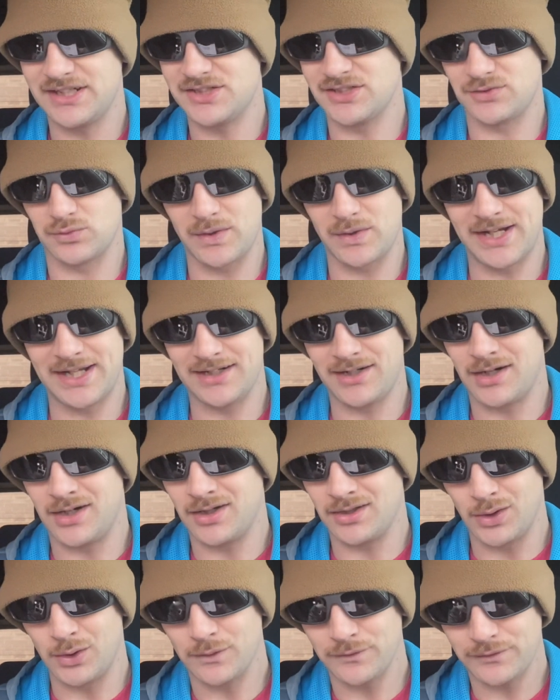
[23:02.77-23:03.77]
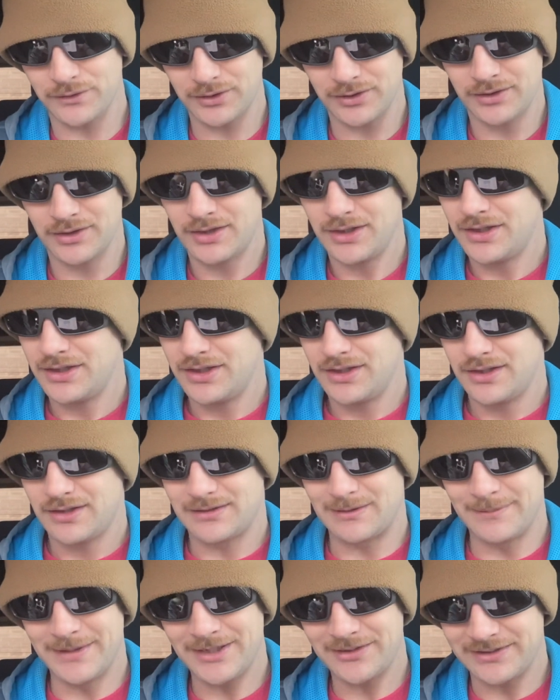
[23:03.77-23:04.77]
just ran all over
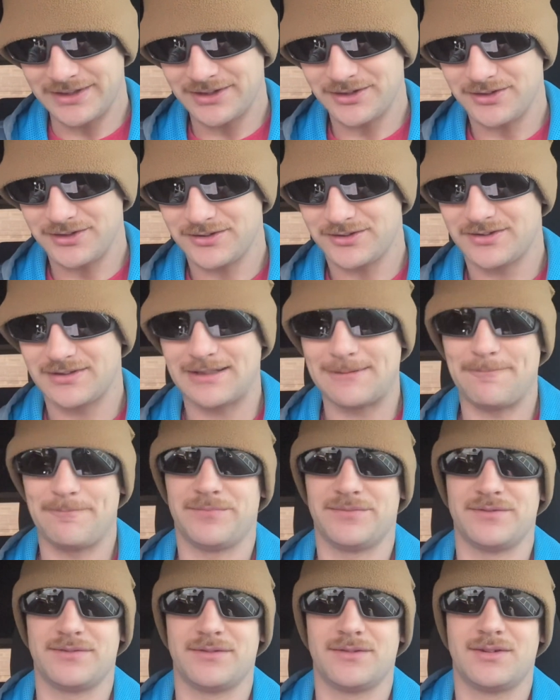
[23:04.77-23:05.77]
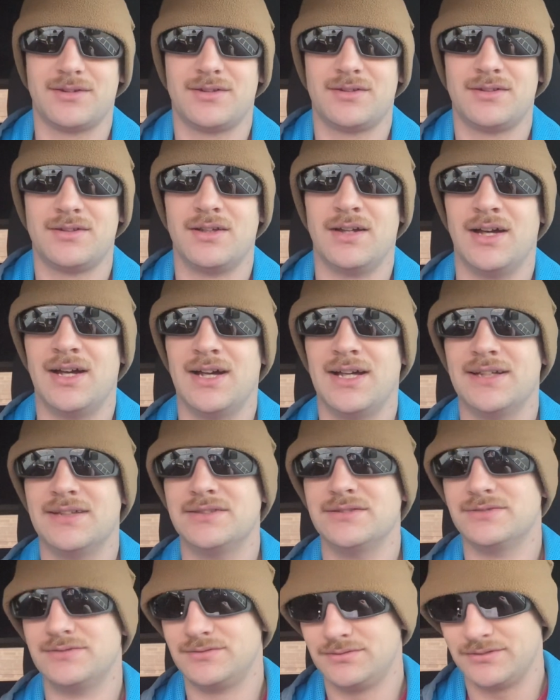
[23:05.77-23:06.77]
the Mountaineers.
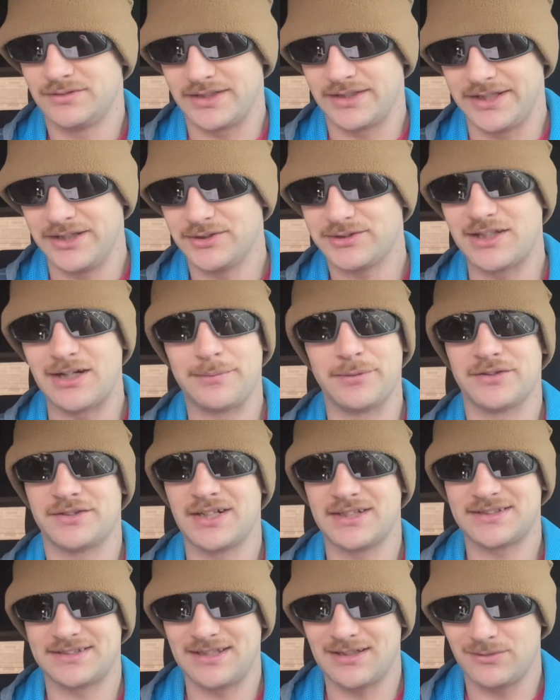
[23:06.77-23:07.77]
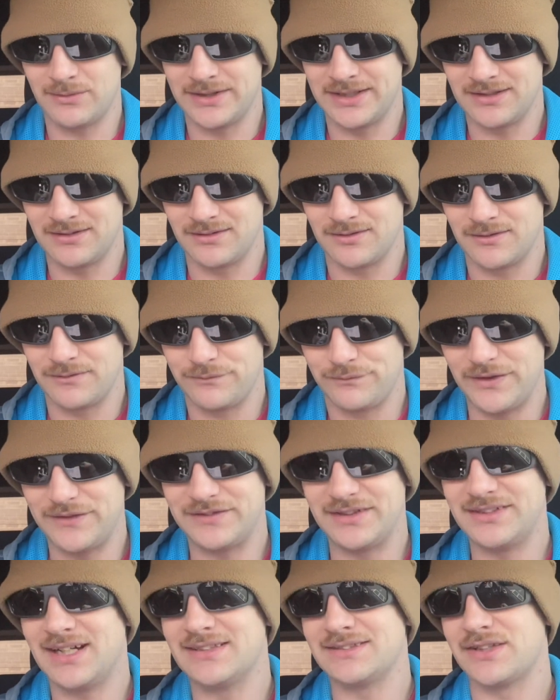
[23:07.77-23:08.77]
The Hilltoppers got that win
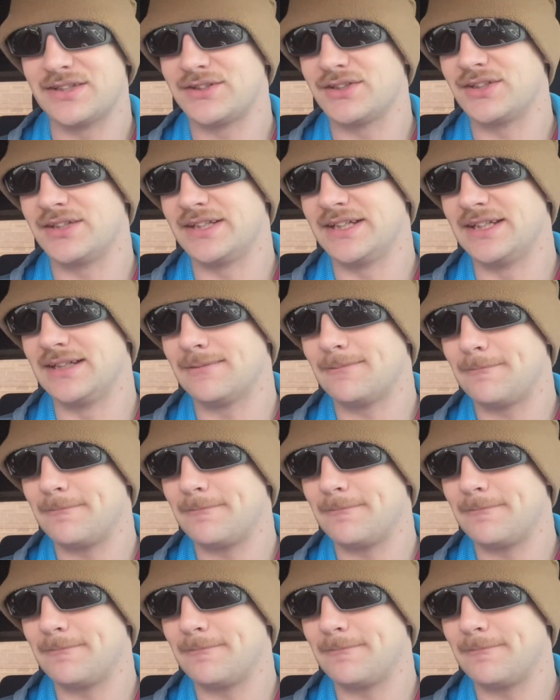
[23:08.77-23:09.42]
59-38.